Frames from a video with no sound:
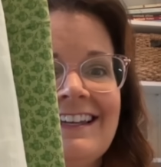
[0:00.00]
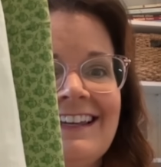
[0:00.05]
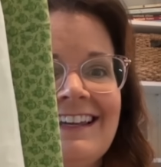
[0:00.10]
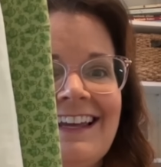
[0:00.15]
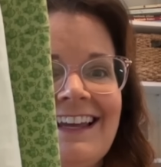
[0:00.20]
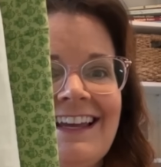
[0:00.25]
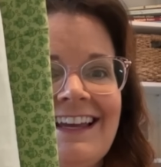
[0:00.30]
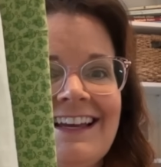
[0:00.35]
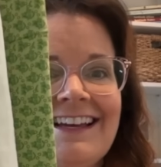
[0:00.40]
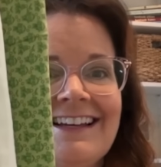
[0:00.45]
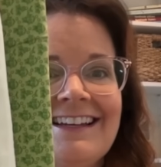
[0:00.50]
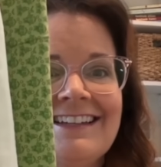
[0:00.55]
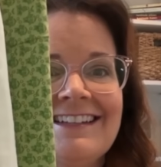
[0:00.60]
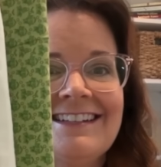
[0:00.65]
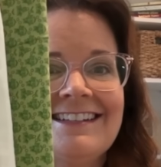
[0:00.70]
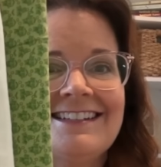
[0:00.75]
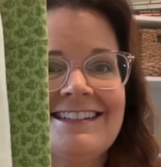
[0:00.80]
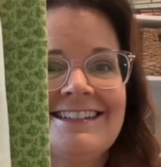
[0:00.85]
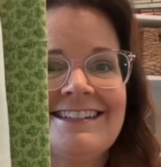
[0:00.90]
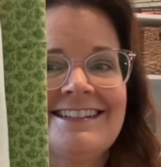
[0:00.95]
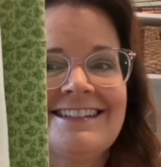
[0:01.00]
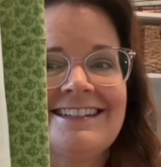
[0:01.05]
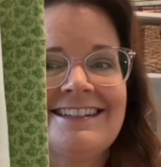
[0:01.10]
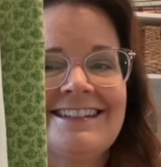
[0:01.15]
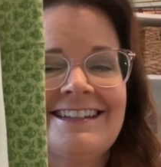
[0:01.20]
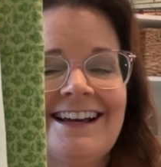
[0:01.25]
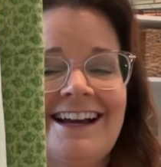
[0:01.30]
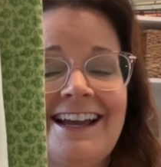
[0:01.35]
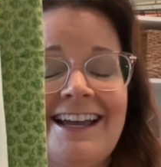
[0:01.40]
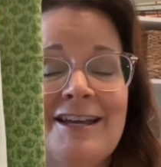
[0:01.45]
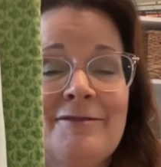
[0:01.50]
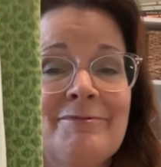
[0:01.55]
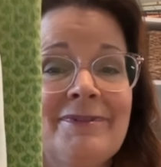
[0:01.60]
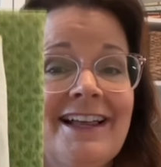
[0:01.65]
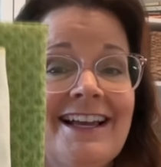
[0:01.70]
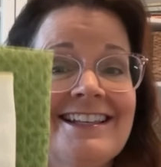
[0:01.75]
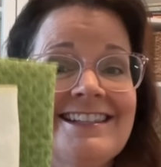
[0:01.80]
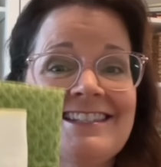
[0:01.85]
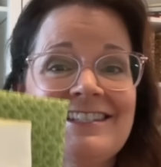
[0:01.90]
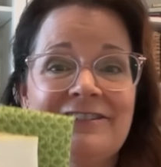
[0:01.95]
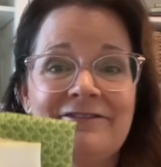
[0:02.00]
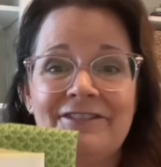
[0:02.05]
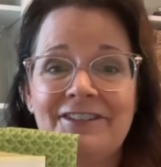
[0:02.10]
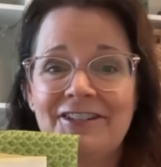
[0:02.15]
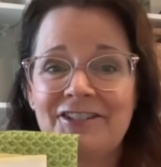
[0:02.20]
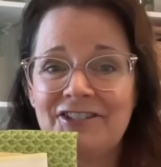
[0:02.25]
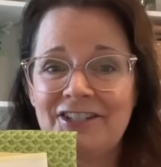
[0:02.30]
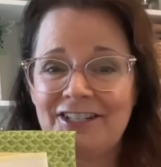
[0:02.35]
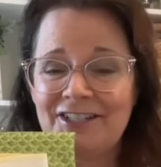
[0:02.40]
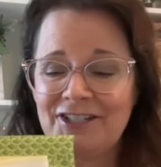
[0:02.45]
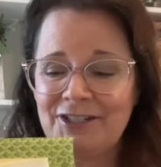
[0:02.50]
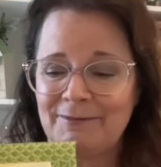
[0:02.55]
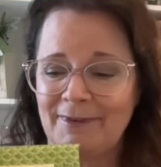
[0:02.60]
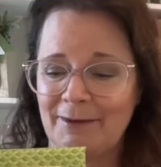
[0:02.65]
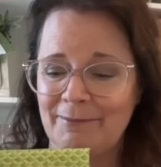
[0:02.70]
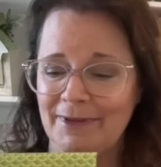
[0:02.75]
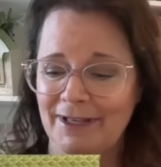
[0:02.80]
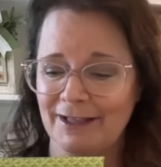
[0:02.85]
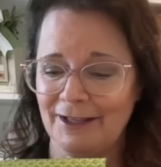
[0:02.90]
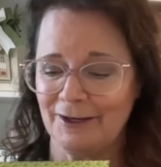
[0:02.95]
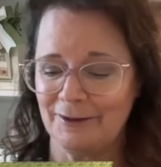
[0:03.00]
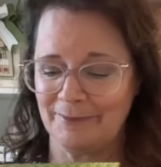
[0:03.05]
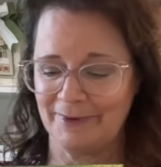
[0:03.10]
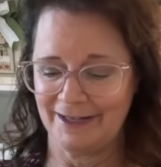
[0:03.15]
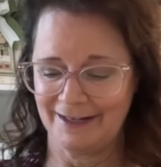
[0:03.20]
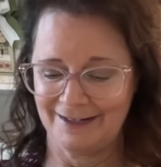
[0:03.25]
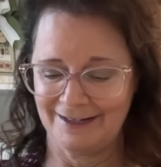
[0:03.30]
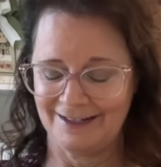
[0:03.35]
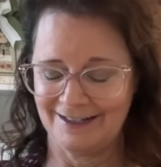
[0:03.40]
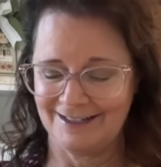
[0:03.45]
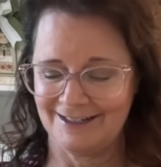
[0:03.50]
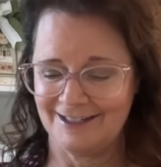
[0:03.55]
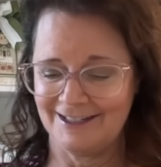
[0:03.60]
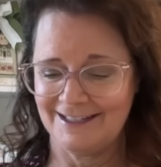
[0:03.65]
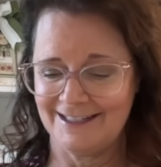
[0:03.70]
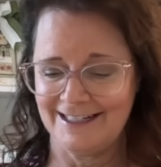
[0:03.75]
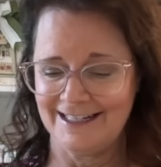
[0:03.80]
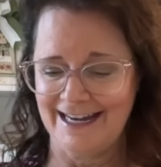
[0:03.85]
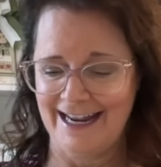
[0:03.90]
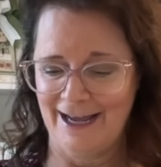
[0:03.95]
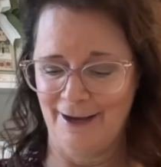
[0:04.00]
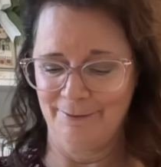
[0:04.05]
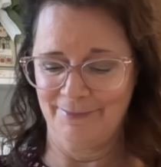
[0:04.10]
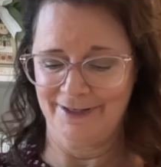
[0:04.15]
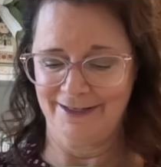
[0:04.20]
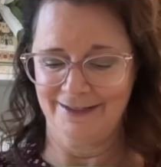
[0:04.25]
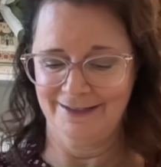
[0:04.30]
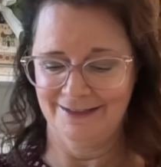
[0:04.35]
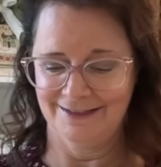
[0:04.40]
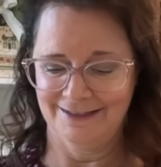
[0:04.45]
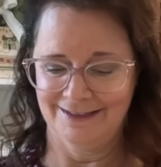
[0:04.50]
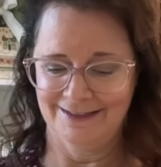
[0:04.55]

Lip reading: And I had plans to finish it into my pillow, but it just didn't happen.